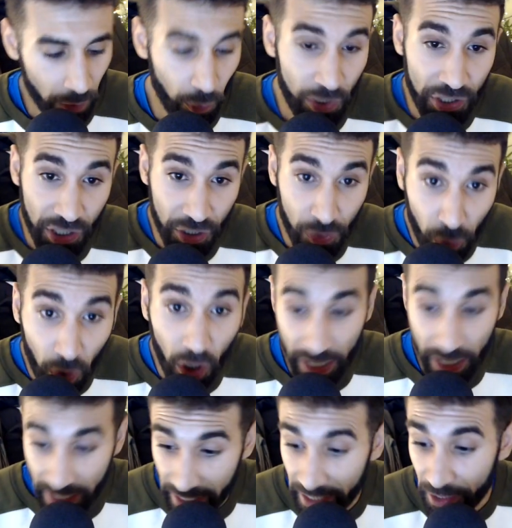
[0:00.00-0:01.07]
which is
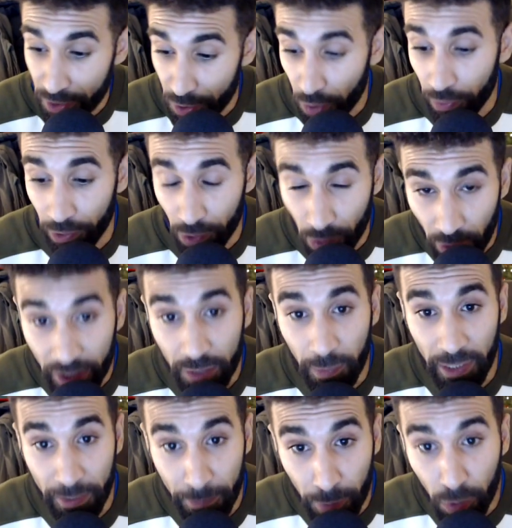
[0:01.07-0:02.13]
why it's so
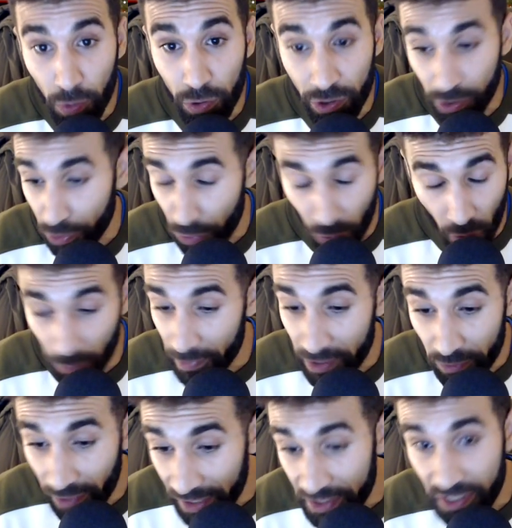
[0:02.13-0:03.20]
incredibly important, not
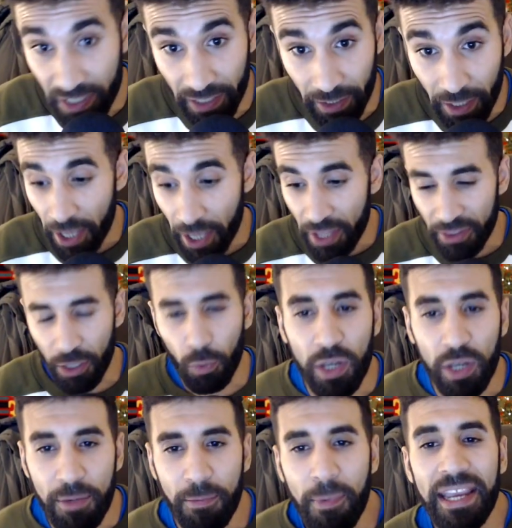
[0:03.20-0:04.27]
me ranting, that
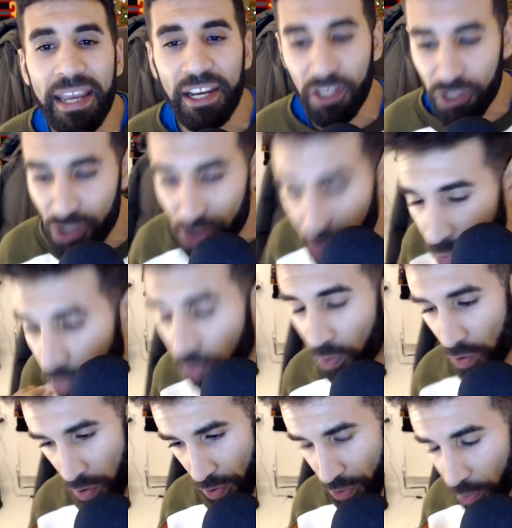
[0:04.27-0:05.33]
we make
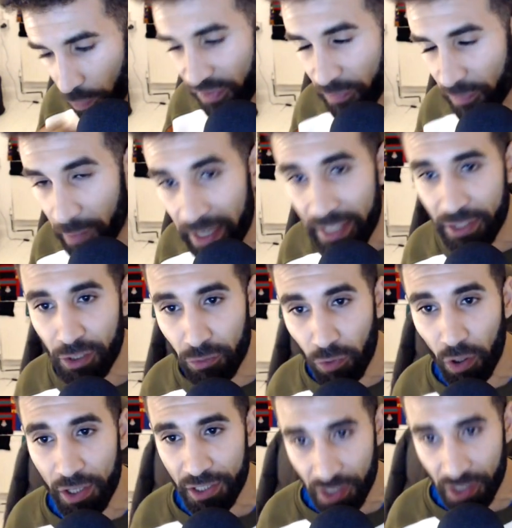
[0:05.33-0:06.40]
sure that we've made the
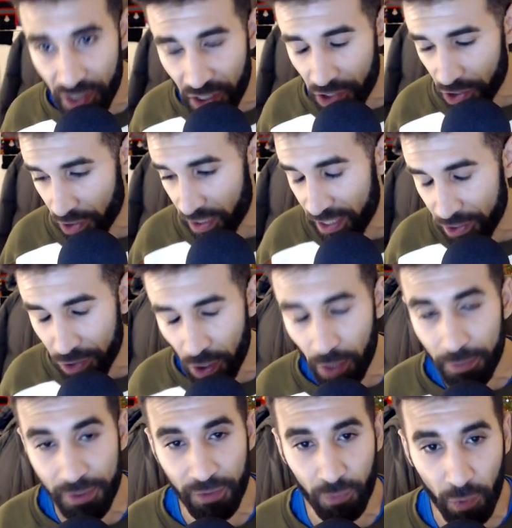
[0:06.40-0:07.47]
right decision in
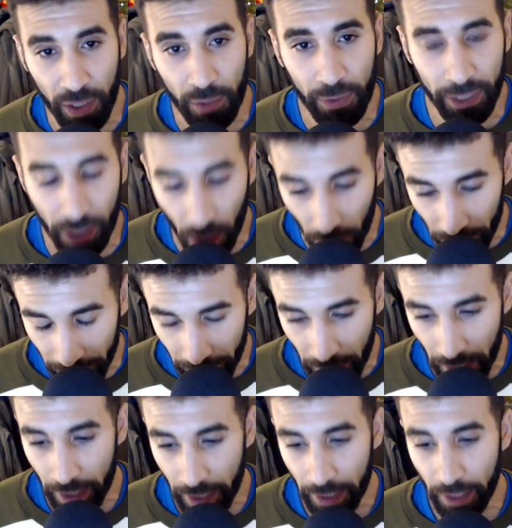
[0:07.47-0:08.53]
terms of where we're going.
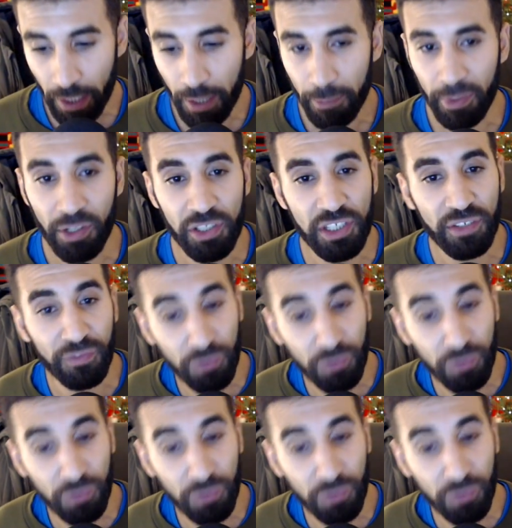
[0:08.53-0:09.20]
Because